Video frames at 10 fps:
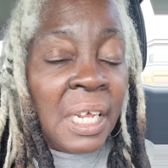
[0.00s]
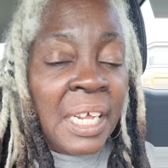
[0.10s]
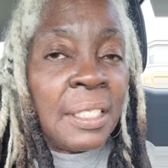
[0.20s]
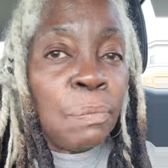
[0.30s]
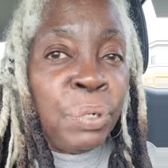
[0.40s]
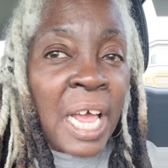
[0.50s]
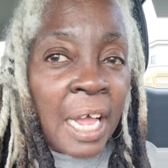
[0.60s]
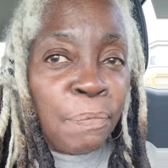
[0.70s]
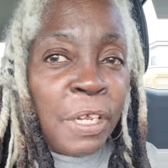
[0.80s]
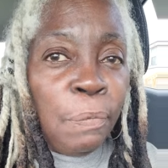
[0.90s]
It's
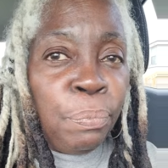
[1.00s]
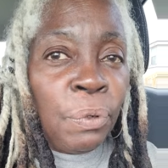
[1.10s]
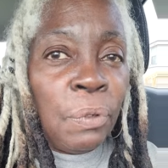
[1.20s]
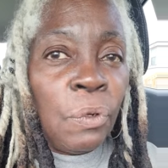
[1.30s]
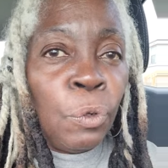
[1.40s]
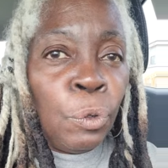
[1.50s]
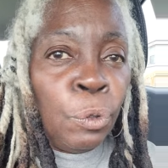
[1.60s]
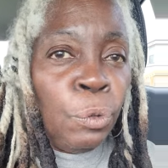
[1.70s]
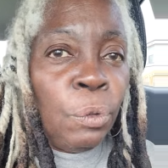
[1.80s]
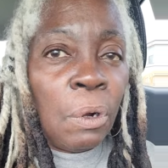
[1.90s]
black people
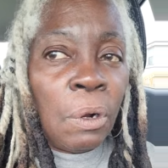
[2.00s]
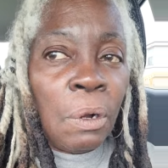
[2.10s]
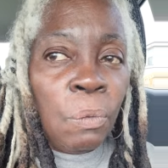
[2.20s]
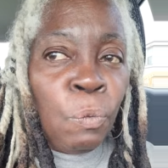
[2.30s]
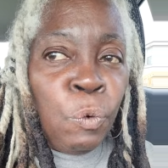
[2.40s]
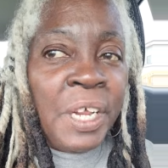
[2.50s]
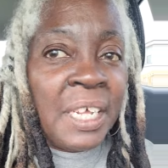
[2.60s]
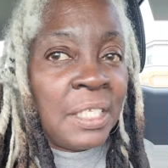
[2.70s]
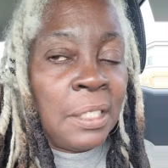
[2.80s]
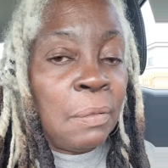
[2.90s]
who we
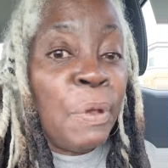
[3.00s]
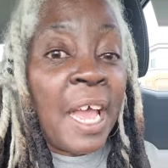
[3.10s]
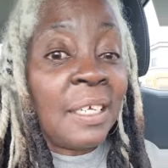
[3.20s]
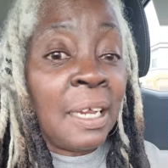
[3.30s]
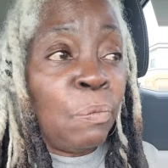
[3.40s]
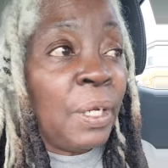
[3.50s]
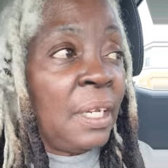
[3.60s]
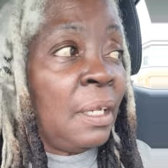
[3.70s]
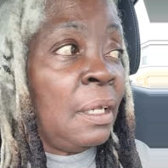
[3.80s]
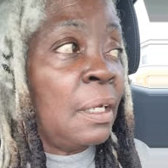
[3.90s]
expect and we
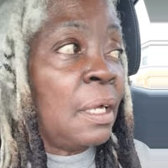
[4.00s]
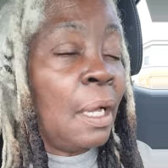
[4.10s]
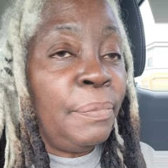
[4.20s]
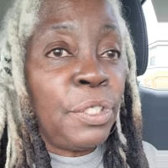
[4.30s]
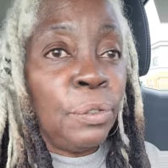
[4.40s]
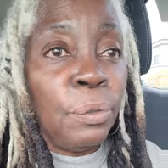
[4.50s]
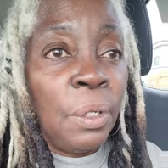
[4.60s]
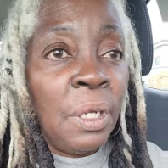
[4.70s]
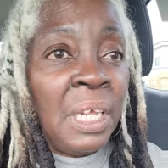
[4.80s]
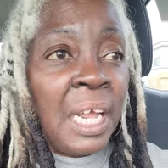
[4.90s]
look up to,
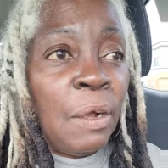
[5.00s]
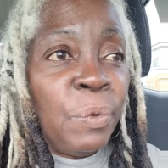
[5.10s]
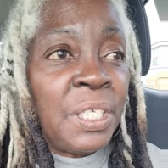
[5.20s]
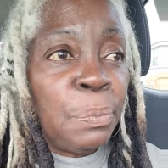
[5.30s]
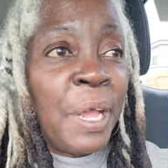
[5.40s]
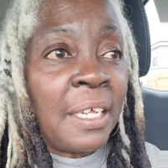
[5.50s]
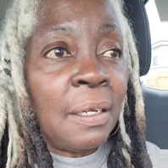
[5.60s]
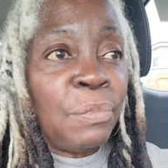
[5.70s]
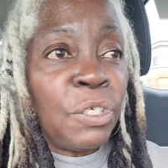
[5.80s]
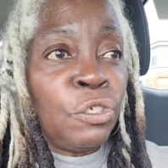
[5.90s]
and we expect
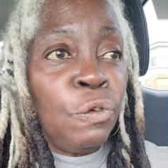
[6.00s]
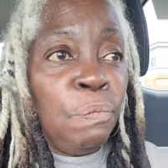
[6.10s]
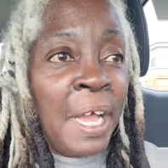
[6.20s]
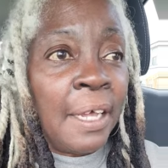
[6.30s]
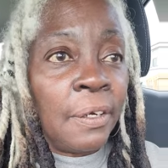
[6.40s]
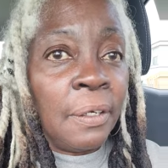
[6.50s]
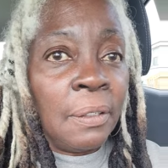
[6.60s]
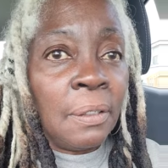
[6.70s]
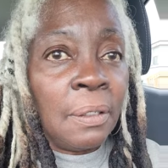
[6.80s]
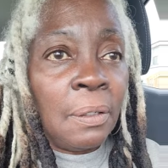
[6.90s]
them to do better.
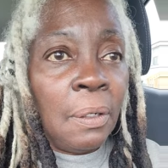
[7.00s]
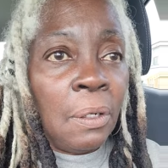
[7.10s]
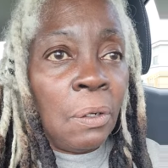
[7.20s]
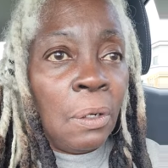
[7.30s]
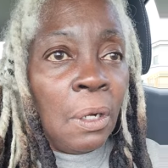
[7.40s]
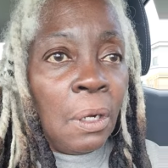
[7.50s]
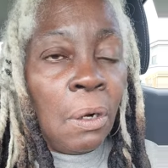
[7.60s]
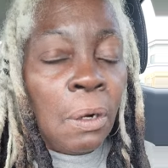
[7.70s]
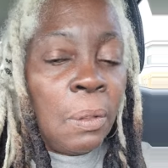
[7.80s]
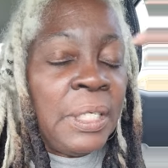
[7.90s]

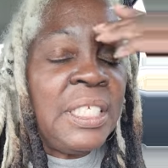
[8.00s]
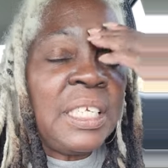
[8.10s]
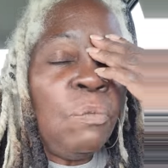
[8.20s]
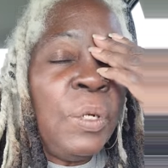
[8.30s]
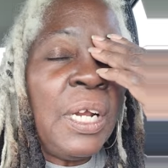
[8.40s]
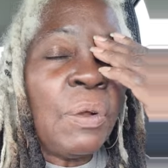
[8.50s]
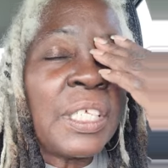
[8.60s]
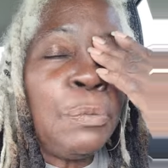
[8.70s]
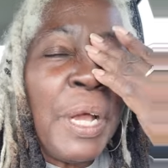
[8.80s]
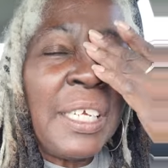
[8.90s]
Or at least we don't
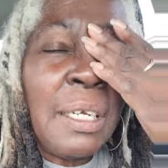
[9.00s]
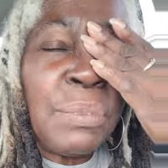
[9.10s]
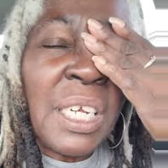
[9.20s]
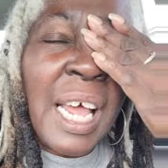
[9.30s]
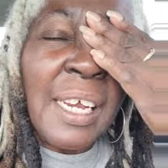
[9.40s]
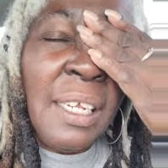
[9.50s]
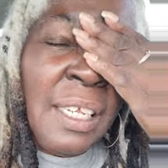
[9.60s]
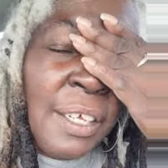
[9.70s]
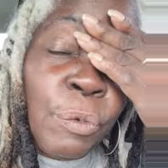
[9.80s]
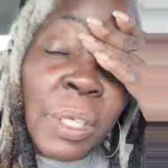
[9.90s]
expect them to like
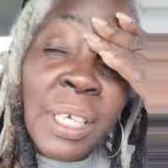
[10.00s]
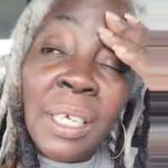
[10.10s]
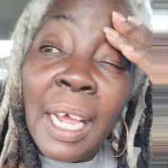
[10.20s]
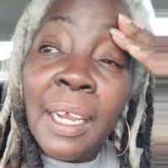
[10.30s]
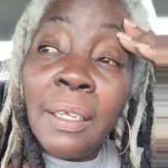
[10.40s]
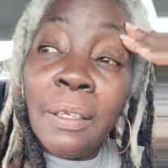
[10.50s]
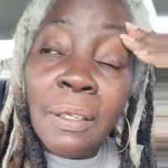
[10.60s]
literally like